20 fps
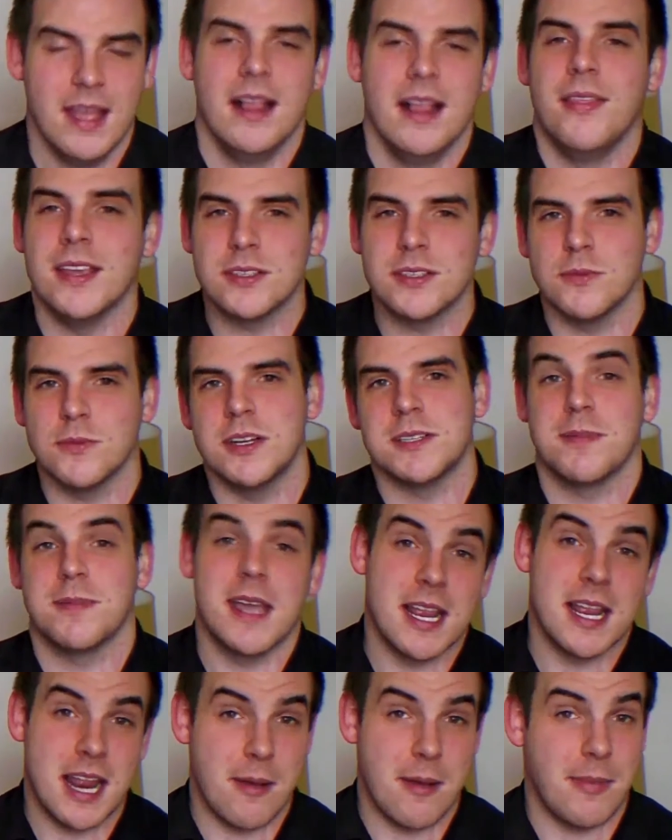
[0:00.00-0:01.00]
This one is
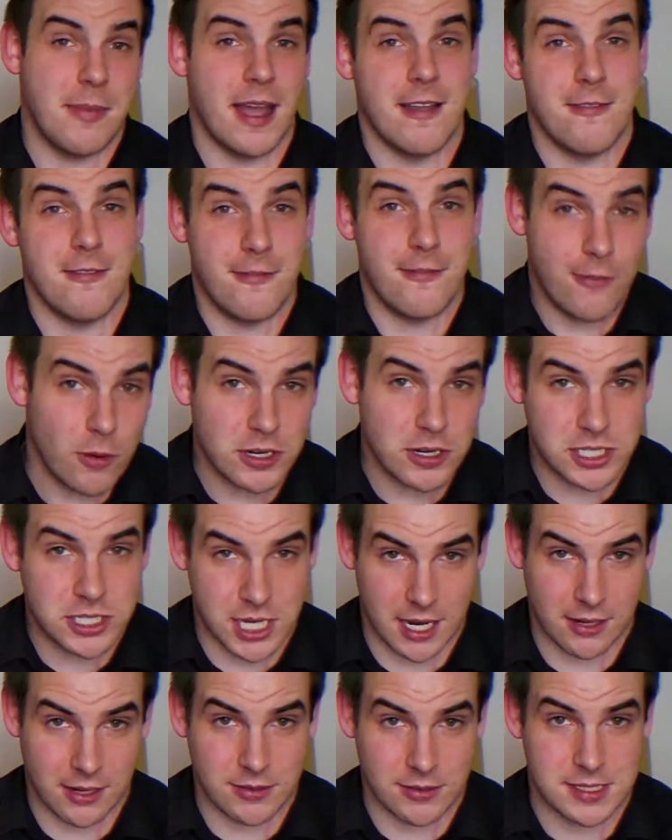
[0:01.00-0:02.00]
played by 4
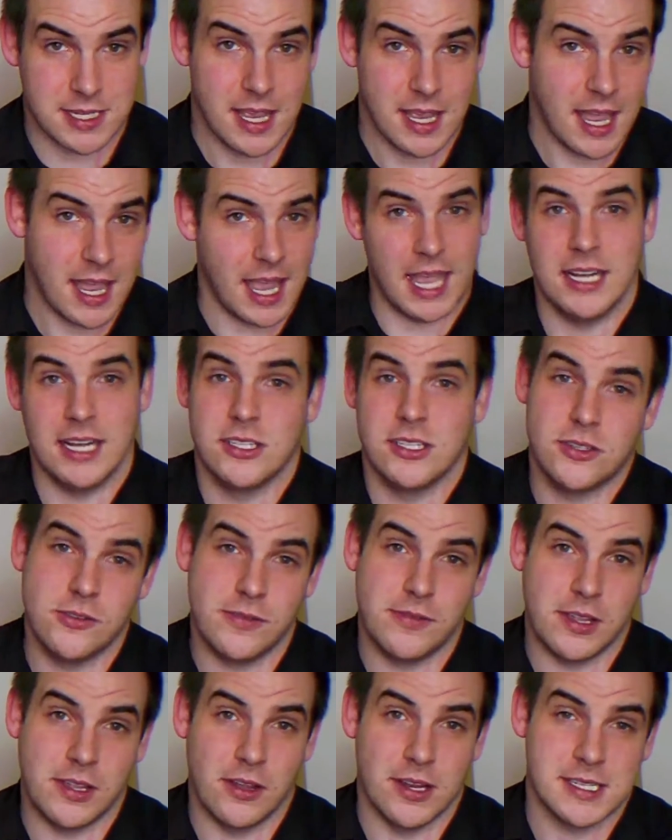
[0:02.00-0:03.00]
cellos and 2
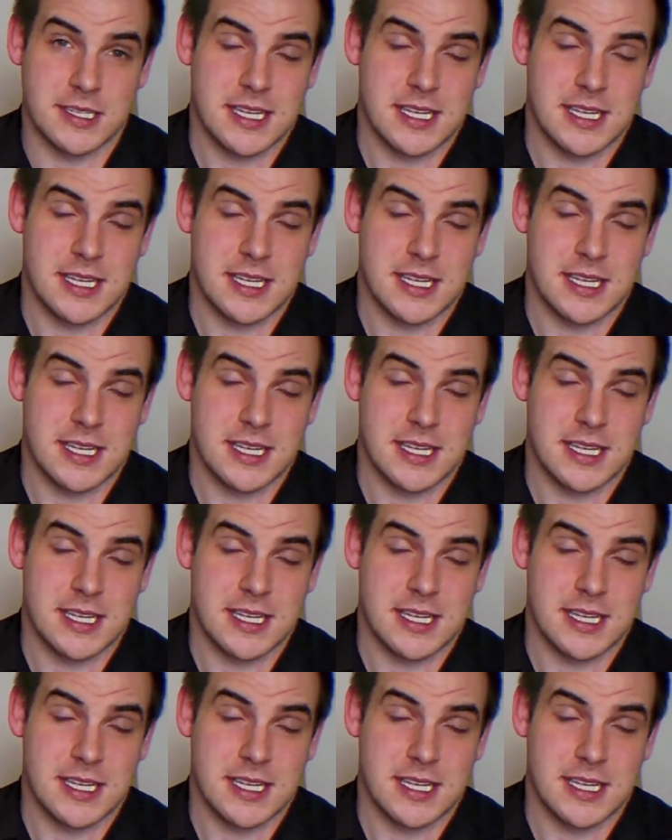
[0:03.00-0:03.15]
violas,